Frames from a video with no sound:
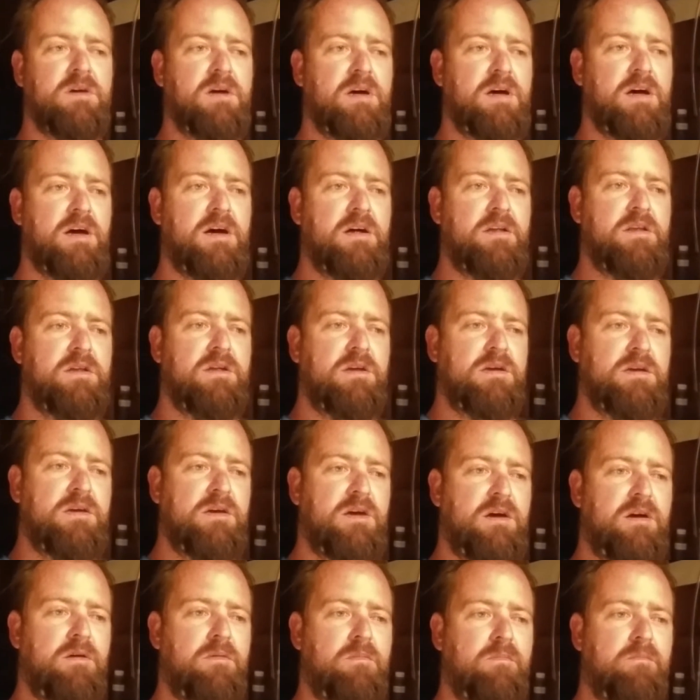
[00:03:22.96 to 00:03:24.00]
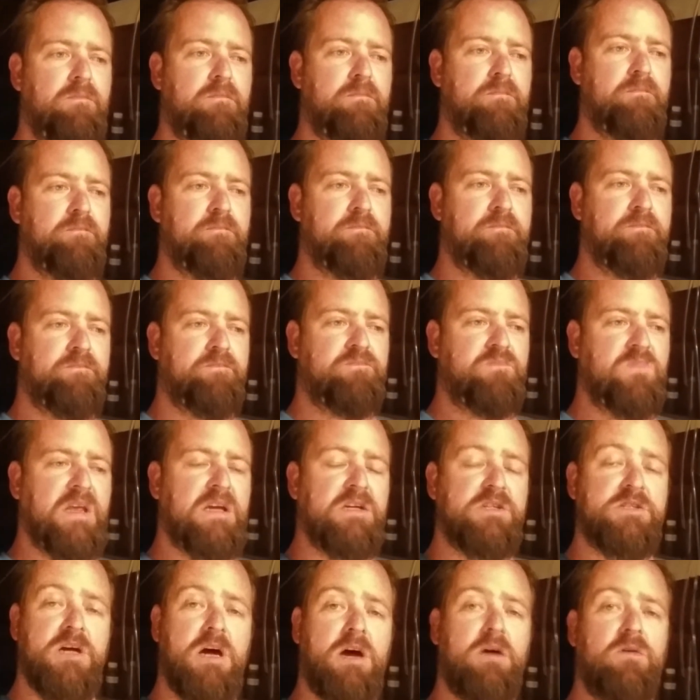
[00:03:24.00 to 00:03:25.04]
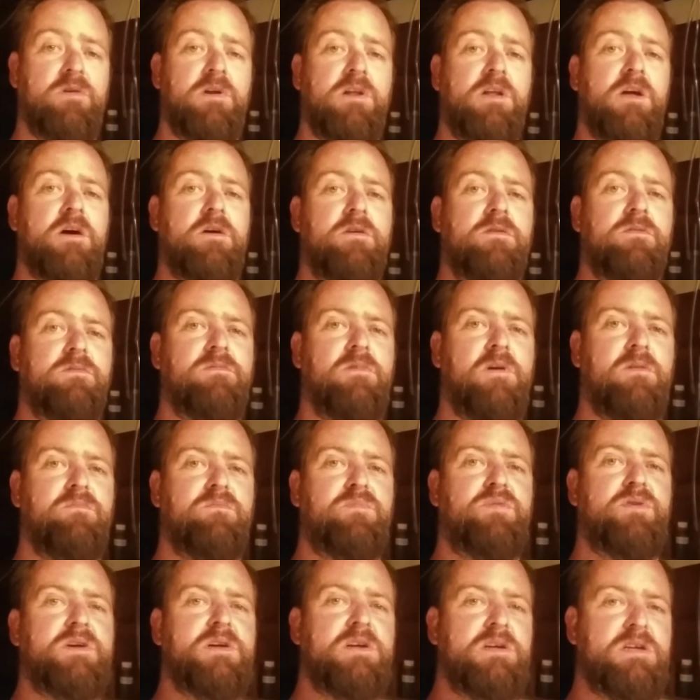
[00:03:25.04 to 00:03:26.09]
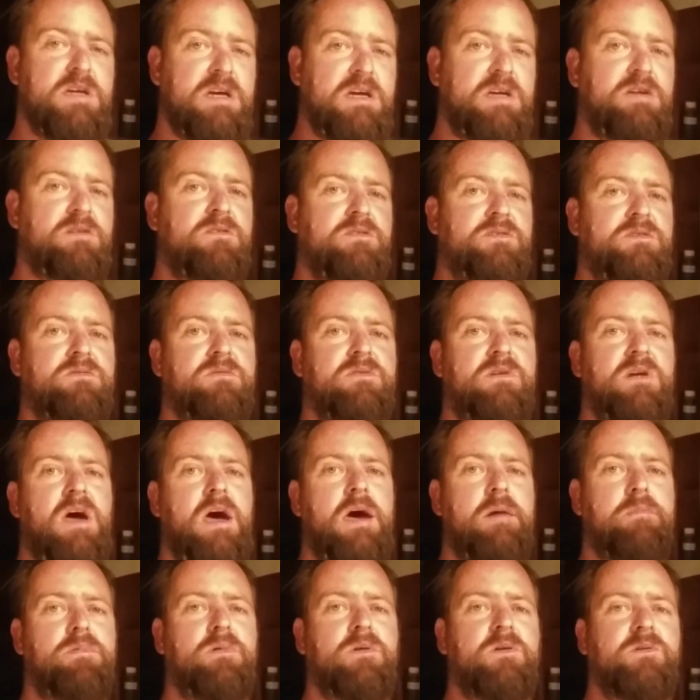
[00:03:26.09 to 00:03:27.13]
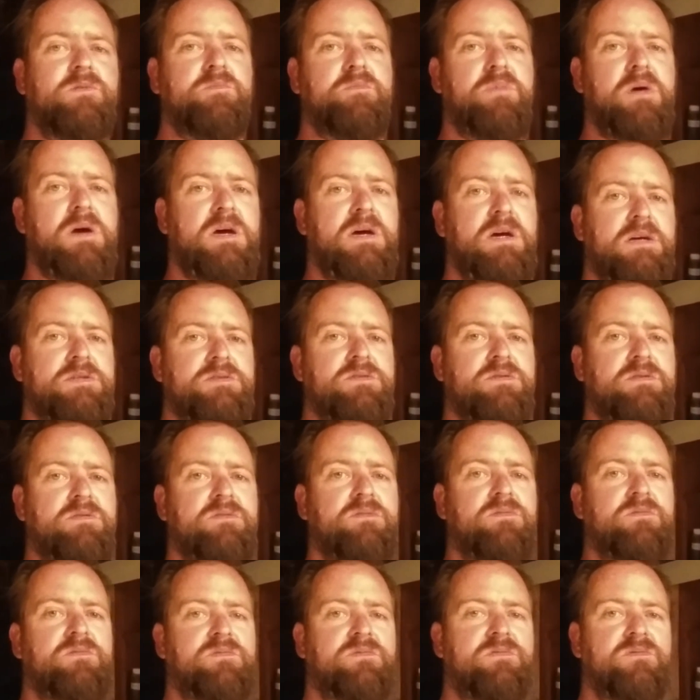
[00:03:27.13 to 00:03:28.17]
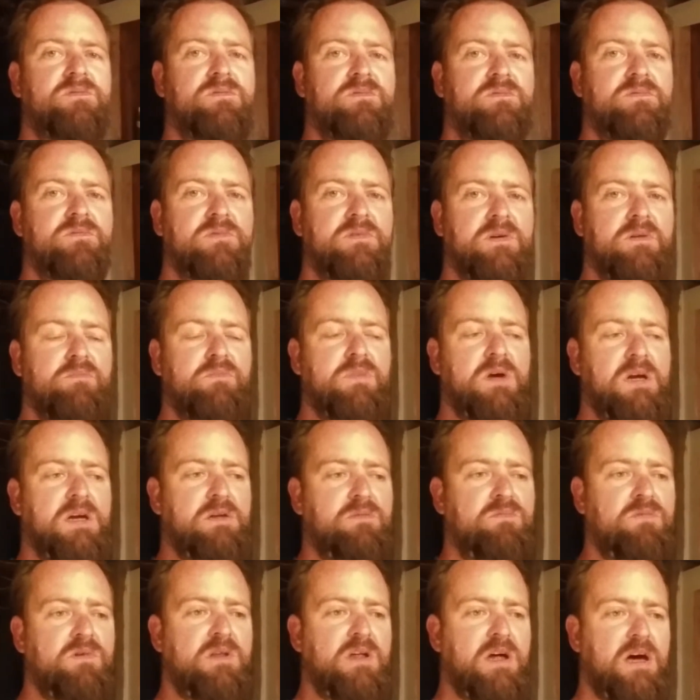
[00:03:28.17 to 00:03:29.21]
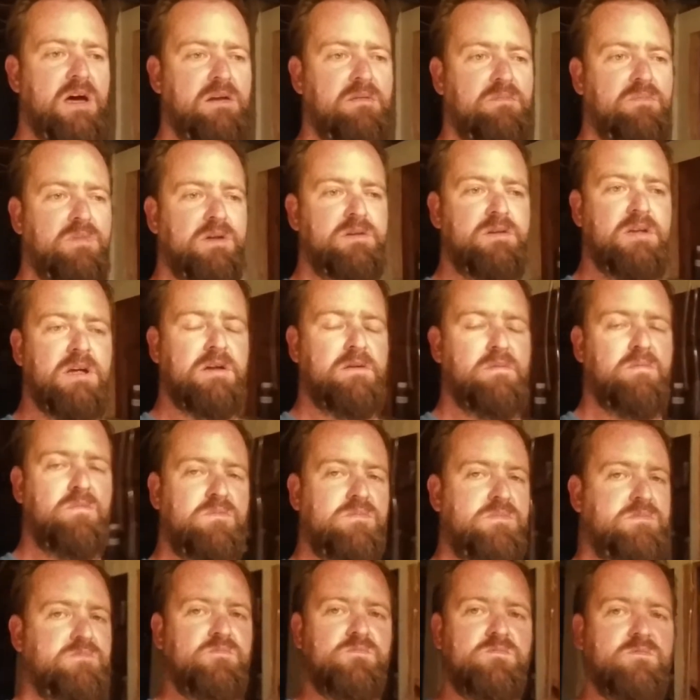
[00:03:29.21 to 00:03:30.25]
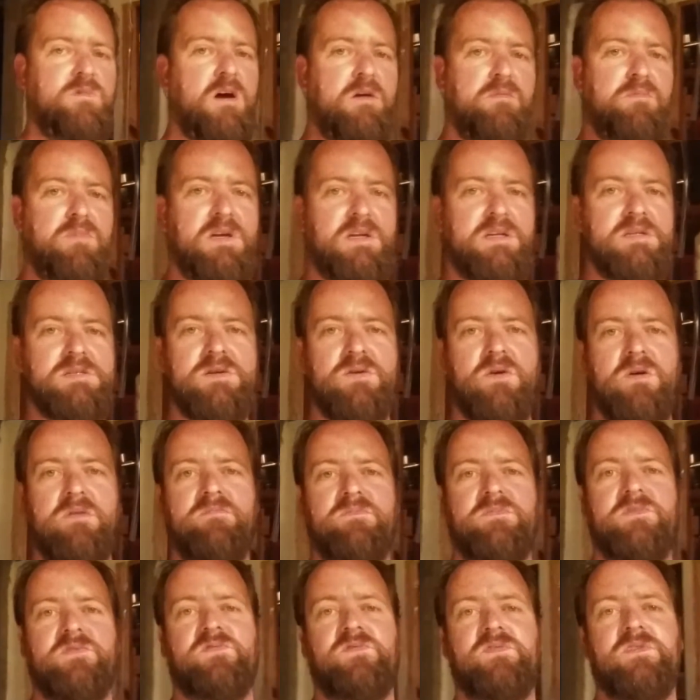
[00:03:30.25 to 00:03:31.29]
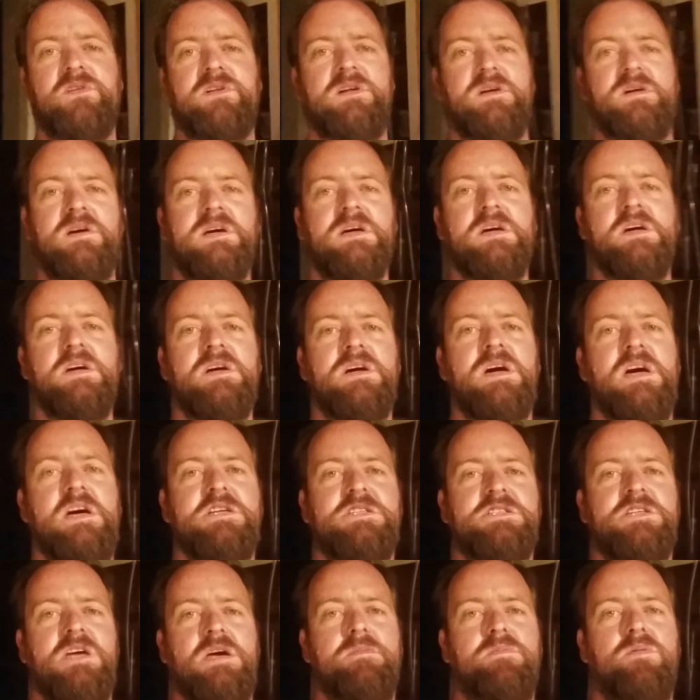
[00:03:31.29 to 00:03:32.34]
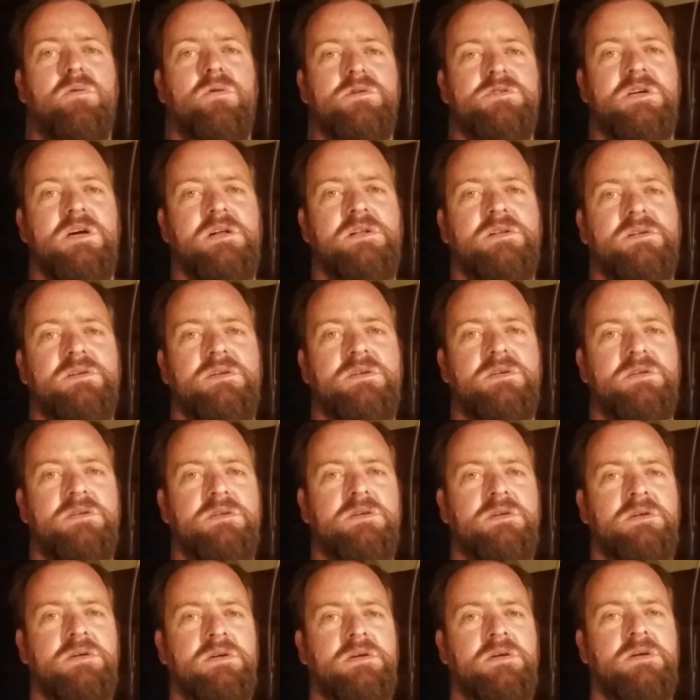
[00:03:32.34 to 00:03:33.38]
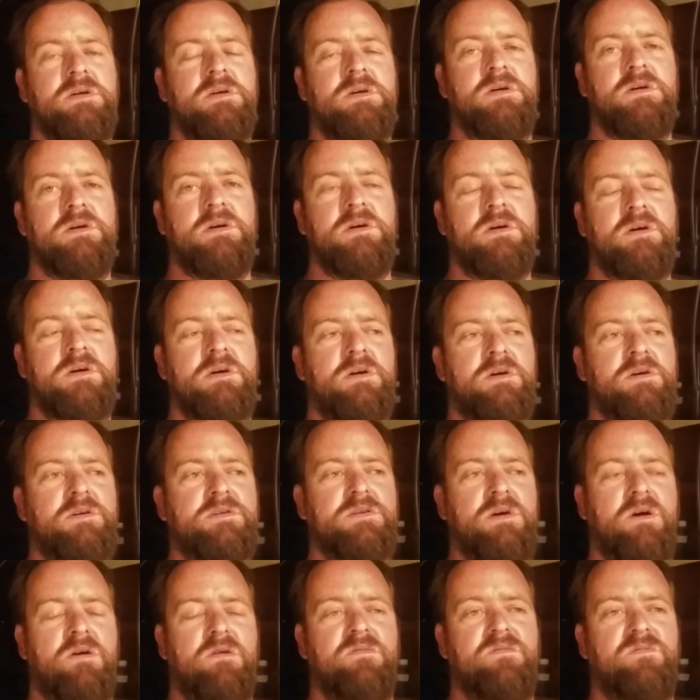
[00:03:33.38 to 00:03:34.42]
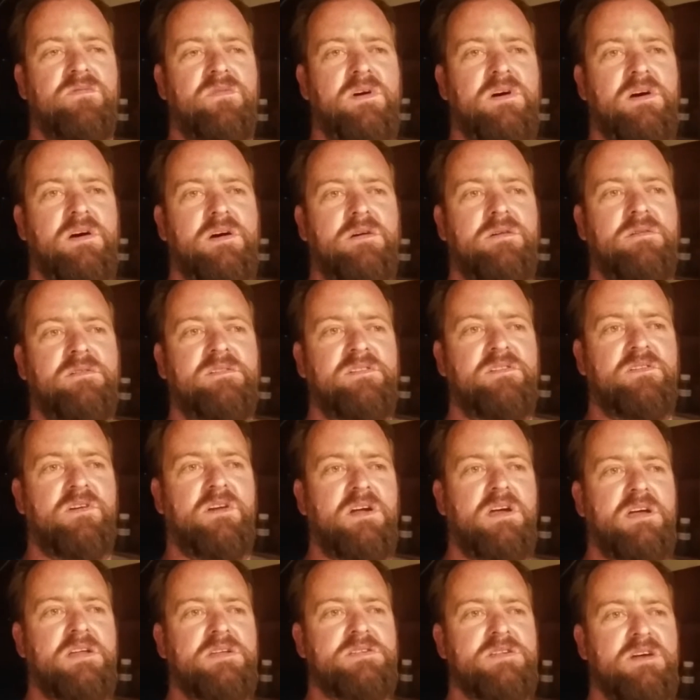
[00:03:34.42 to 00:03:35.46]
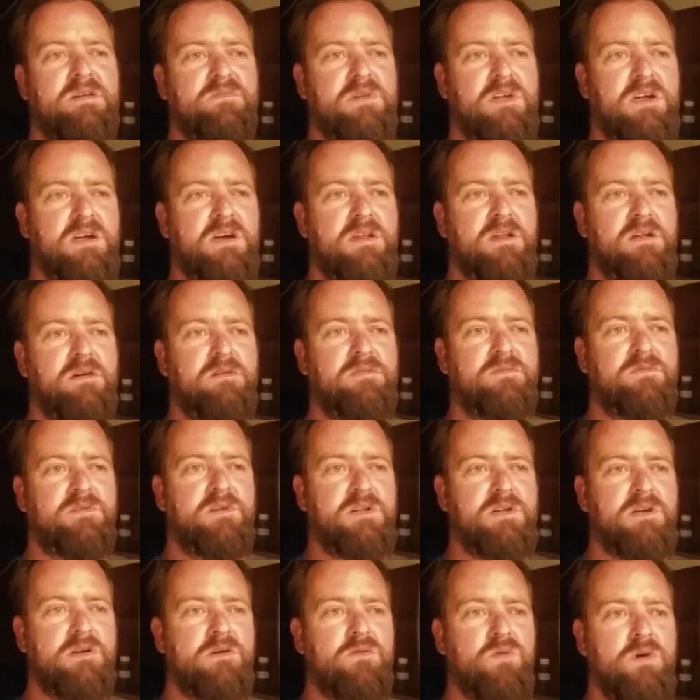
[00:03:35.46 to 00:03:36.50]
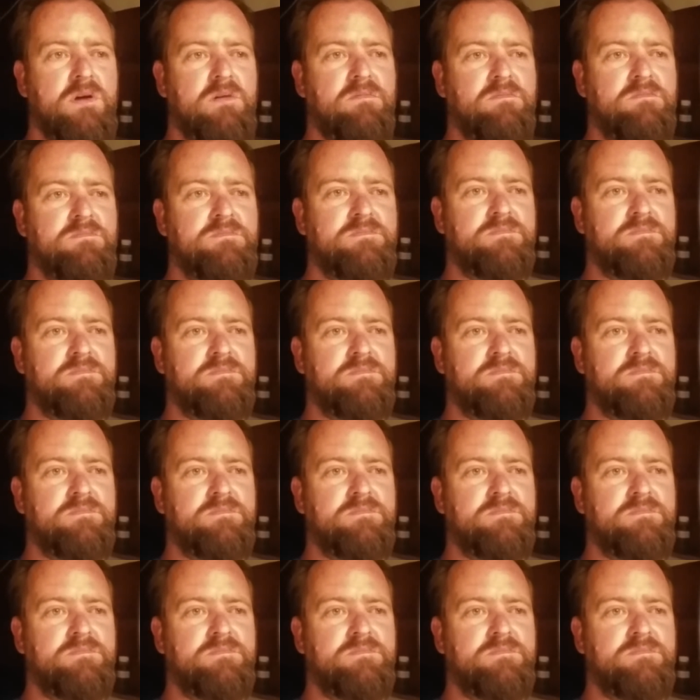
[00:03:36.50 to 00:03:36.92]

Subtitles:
The Jarillo, I'm pretty keen on doing an apple and pear sort of mead with that, but that won't be in time for the SJ Pour Challenge. So I've got to get something together really quick.